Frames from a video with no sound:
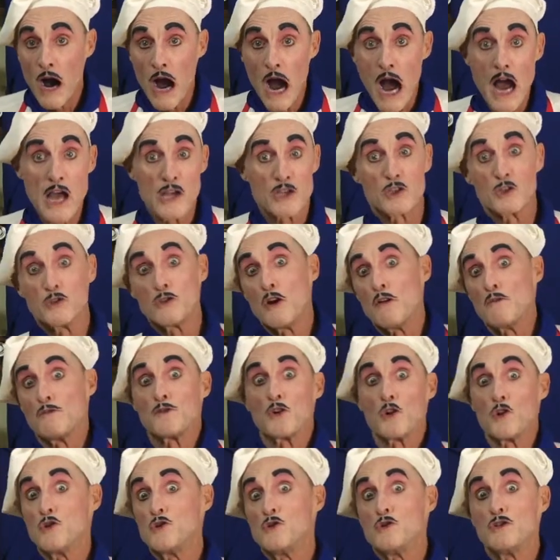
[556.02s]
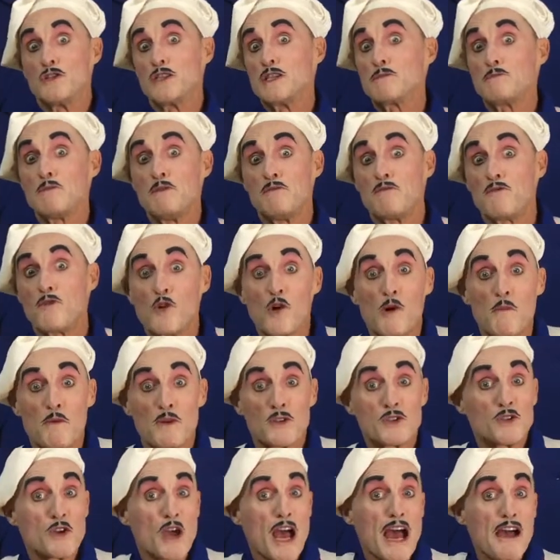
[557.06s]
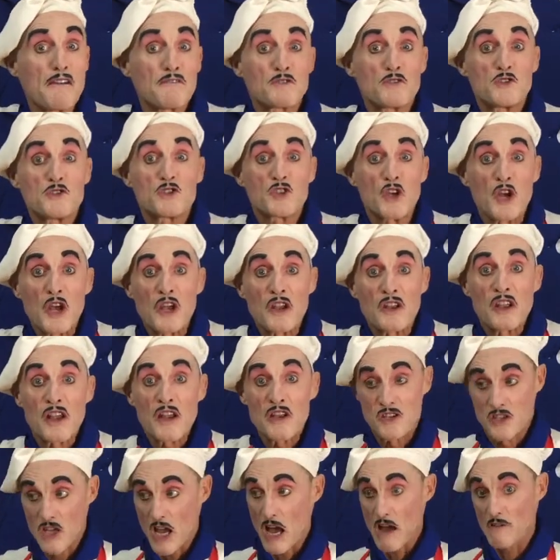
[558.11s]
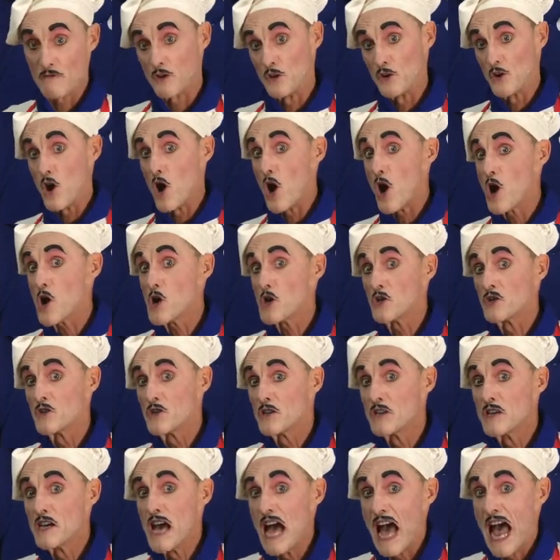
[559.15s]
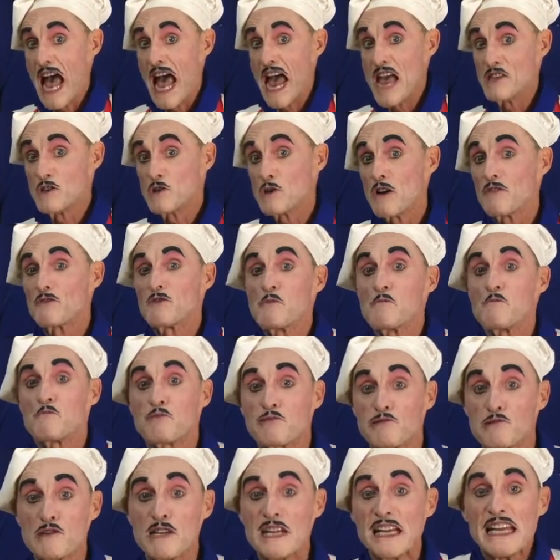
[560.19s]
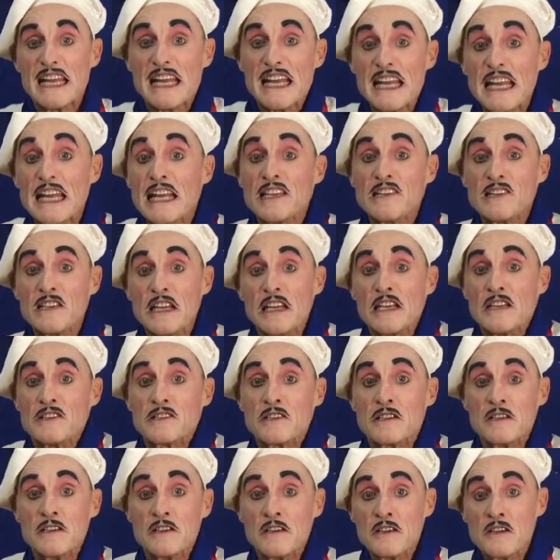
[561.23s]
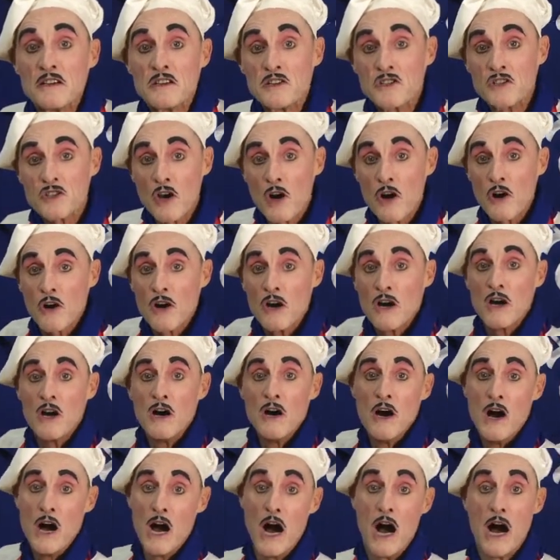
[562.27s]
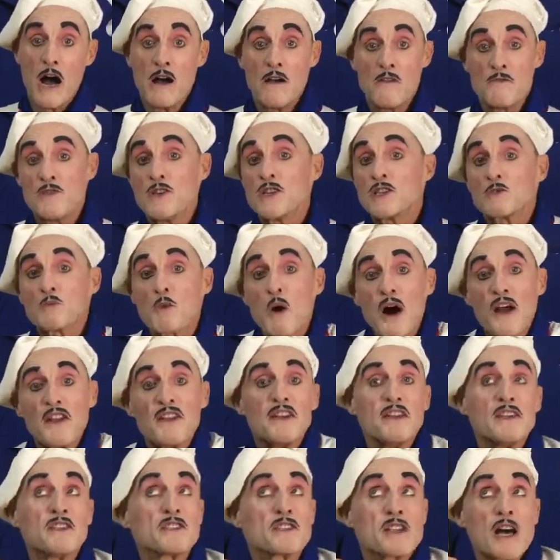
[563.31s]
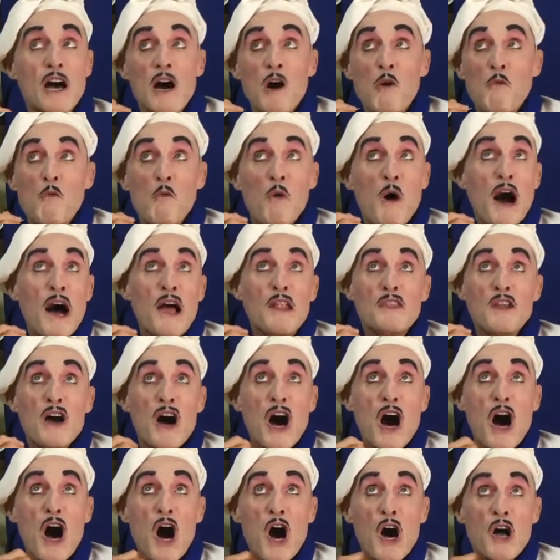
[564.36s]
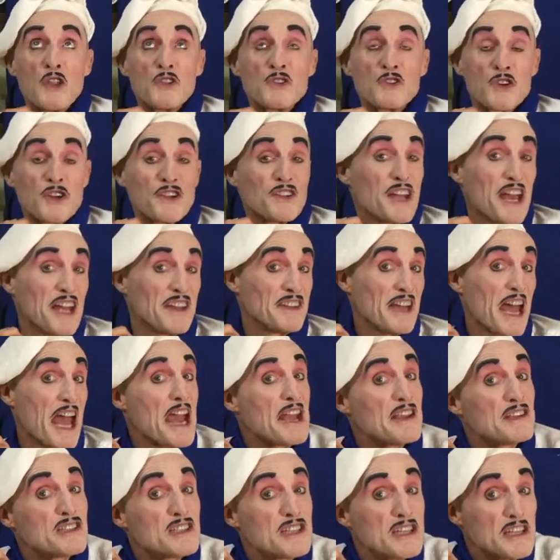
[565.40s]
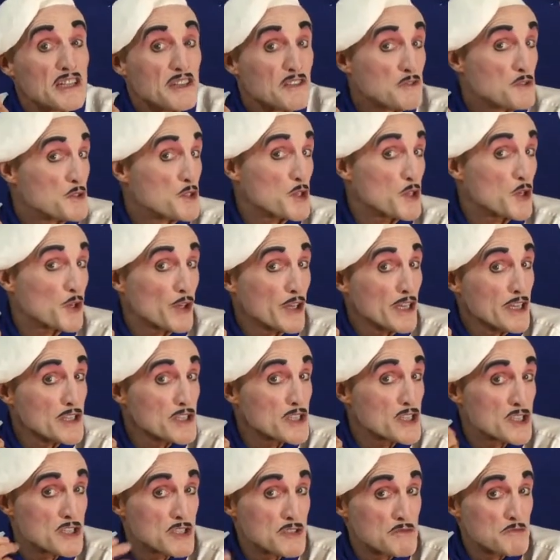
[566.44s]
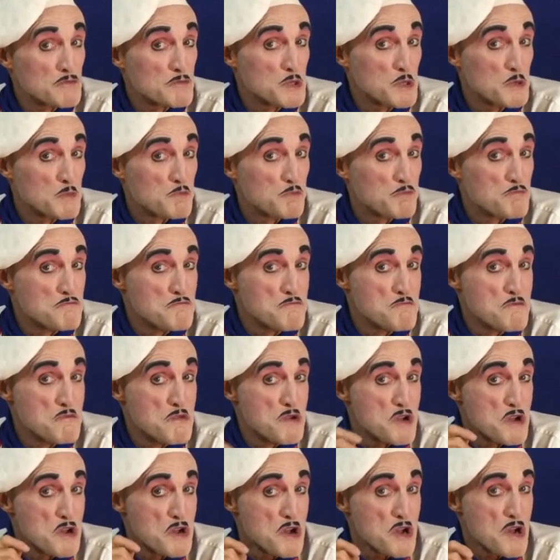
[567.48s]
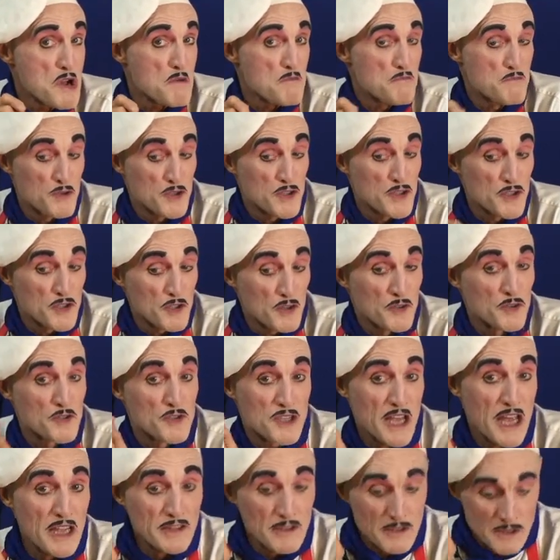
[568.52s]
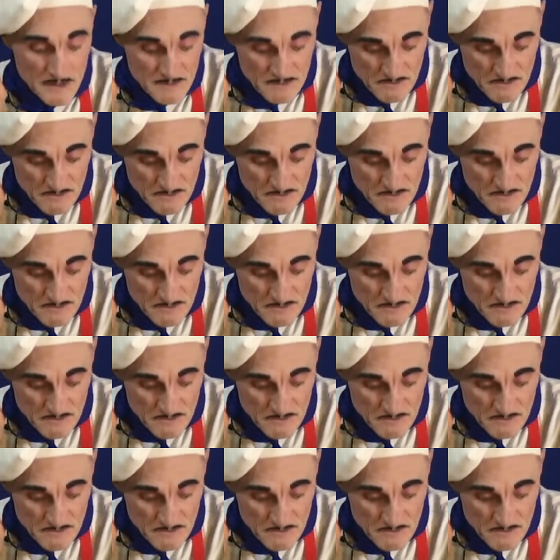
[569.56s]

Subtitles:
I should have told you this before, but you have to turn the oven on and you have to preheat it. So, this one is 180 degrees. You put it onto that.